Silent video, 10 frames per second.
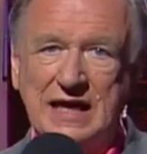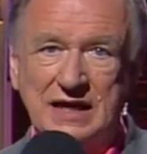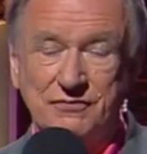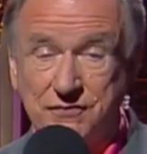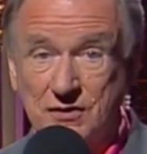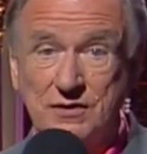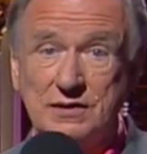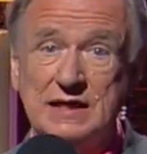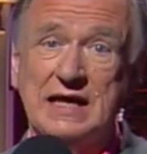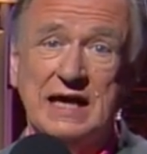and
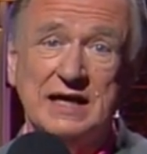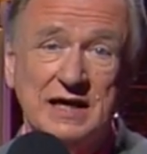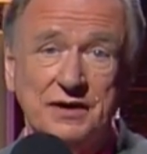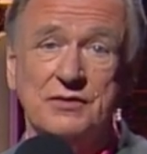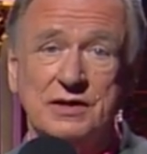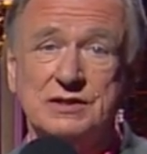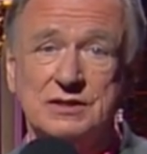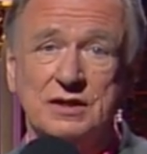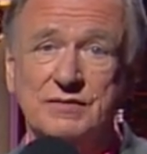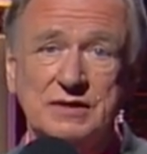Florida and other
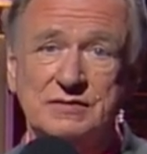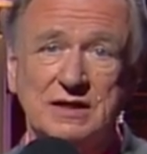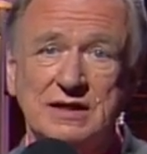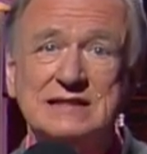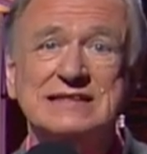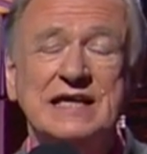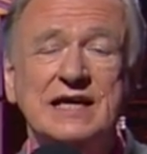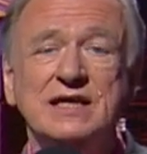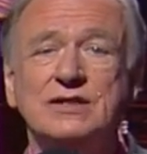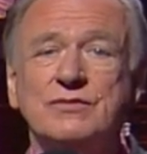conservatives are
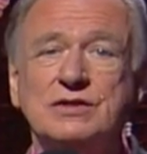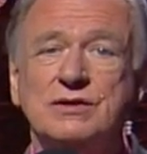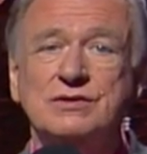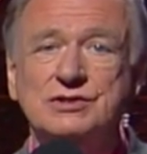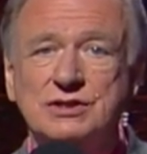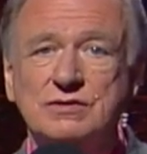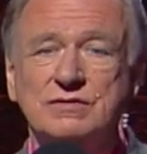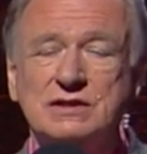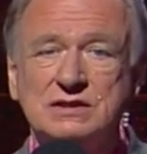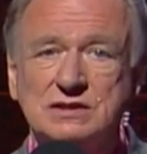seeking to return
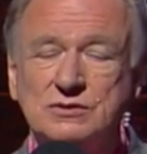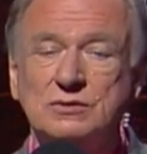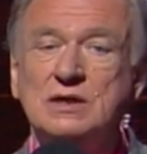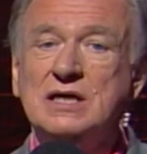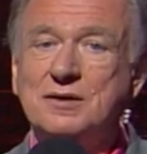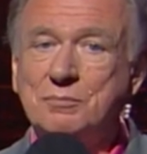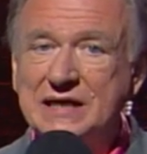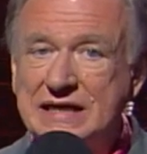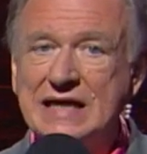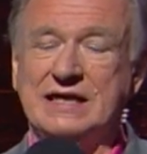children to school
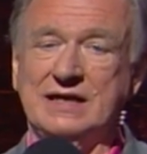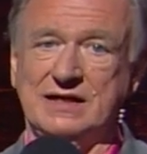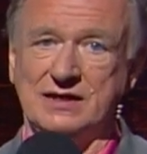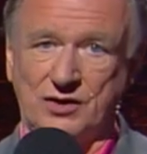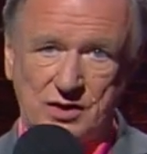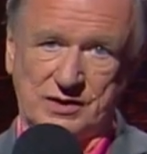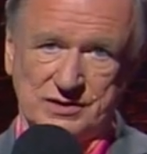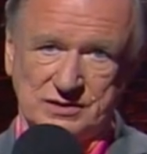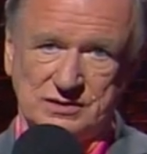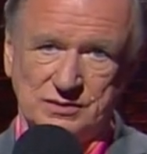beginning in
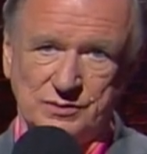August.